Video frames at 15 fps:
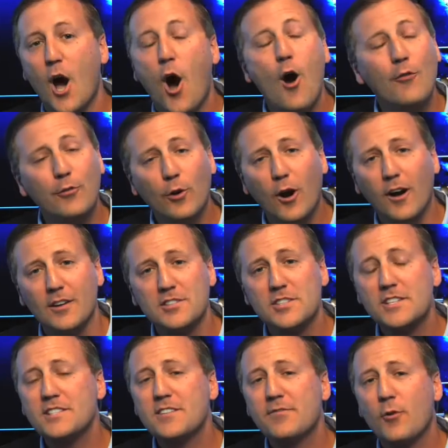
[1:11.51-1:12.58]
Overall,
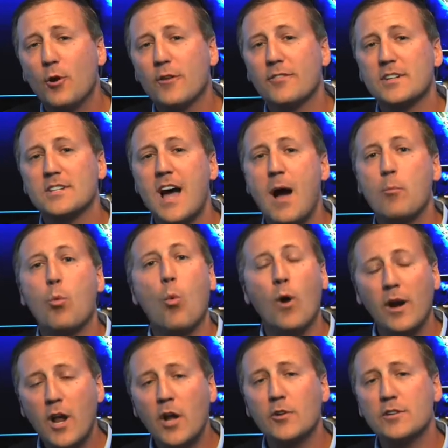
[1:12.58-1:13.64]
64 of the top
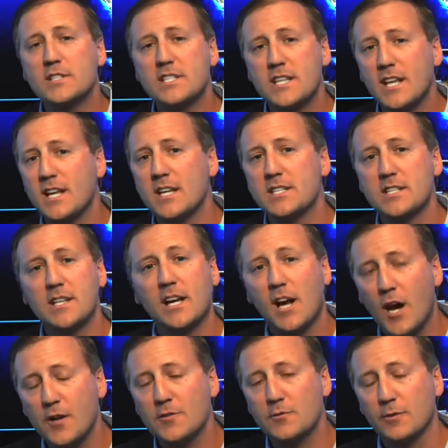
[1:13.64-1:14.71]
100 cities in the
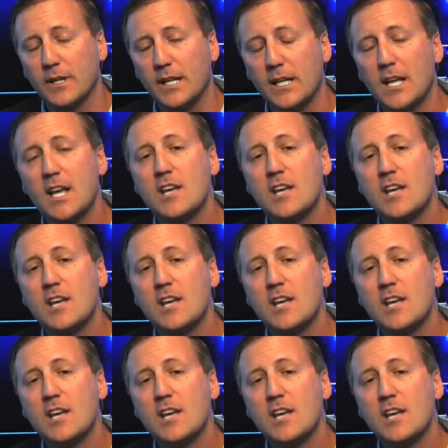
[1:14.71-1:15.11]
country